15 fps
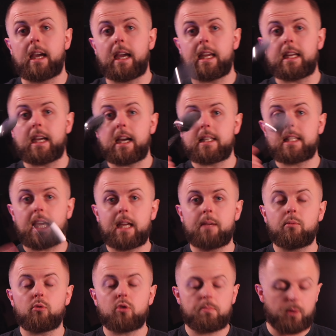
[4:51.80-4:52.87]
a
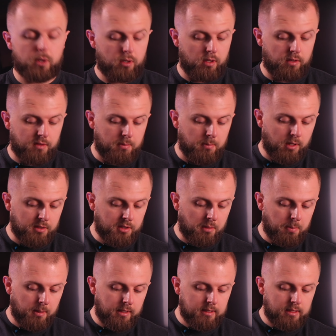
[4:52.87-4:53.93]
tablespoon of tomato
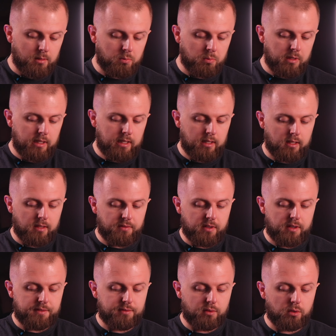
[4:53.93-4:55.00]
paste. Now we are very
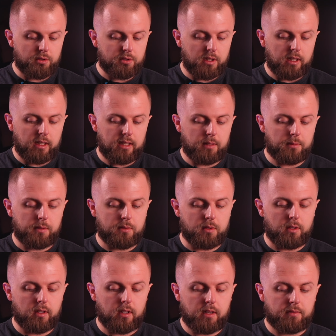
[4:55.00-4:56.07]
fortunate here that we've
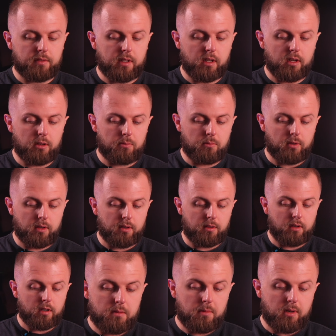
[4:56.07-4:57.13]
got lovely homegrown
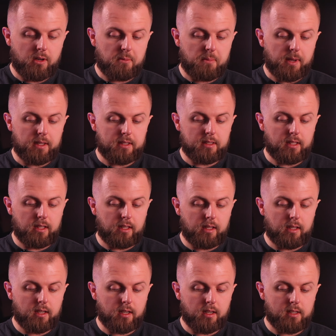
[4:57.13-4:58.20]
tomato paste here,
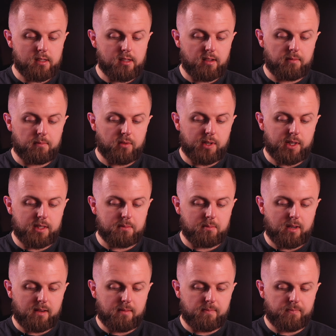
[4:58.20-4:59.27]
courtesy of Maria's
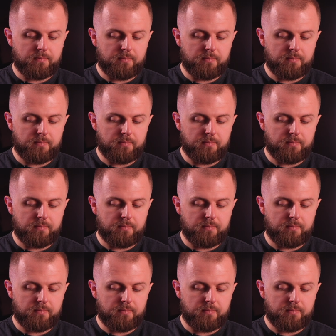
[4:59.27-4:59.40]
mum.